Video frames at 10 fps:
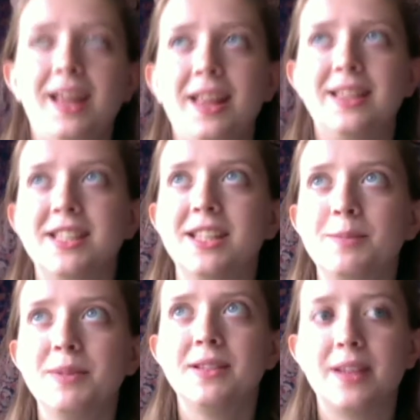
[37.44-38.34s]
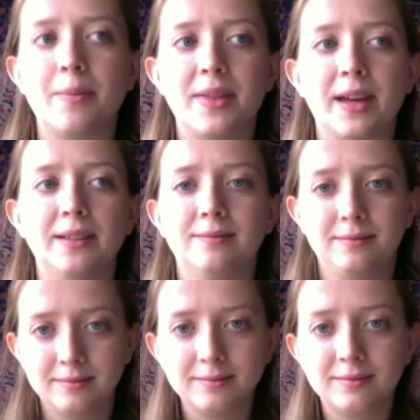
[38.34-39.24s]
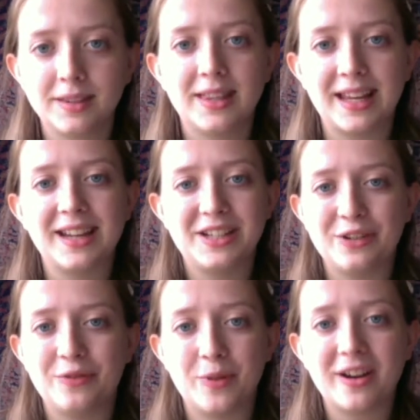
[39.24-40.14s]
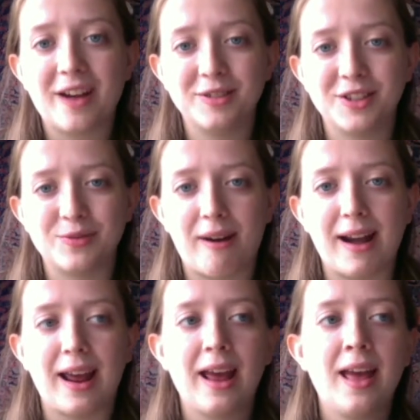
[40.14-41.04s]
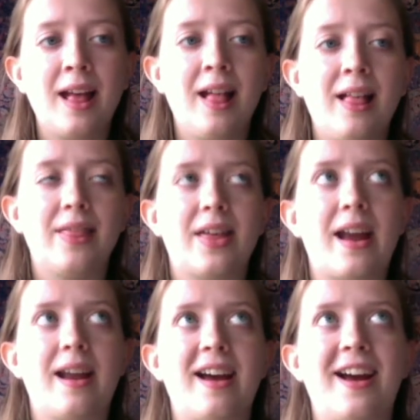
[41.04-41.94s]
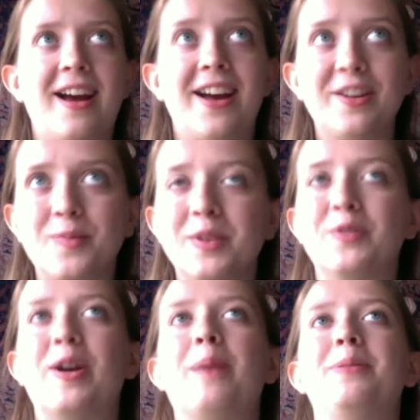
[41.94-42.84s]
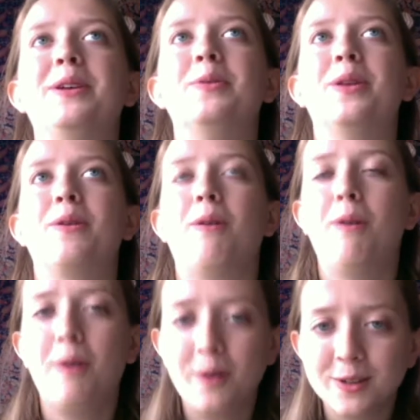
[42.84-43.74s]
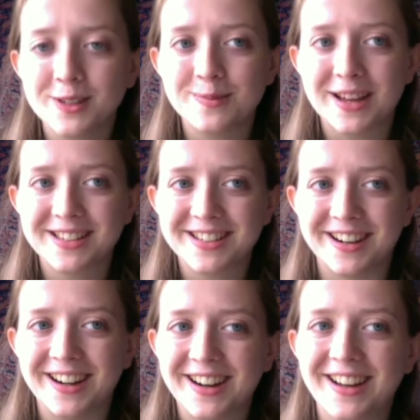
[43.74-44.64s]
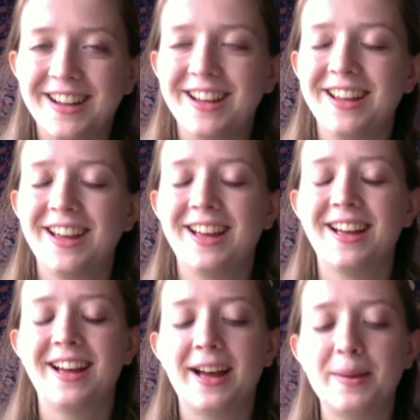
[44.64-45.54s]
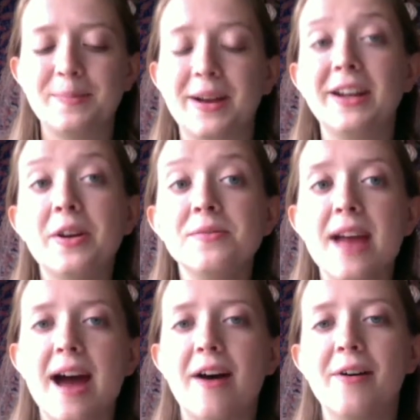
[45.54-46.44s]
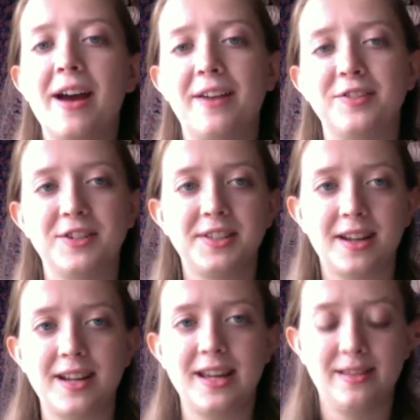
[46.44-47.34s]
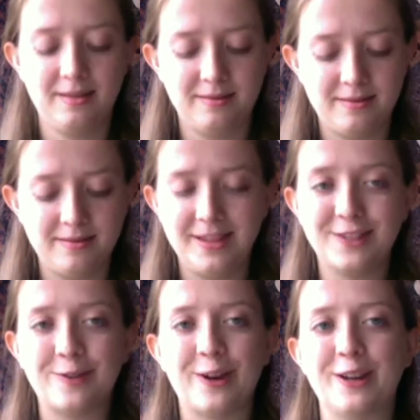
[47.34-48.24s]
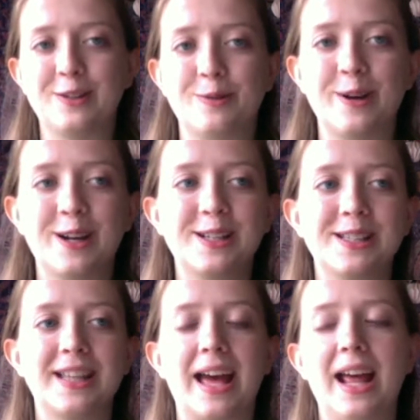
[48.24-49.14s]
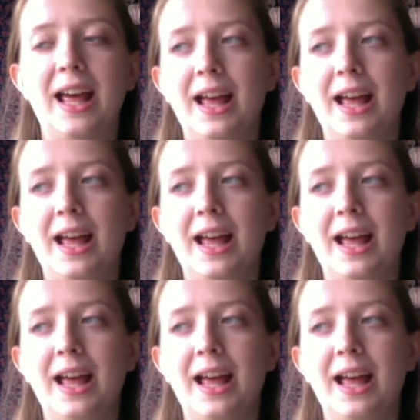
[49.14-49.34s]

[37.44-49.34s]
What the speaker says: This has been something, the idea of what counts as writing, that I have been grappling with all semester. But I know now, after studying these various works, that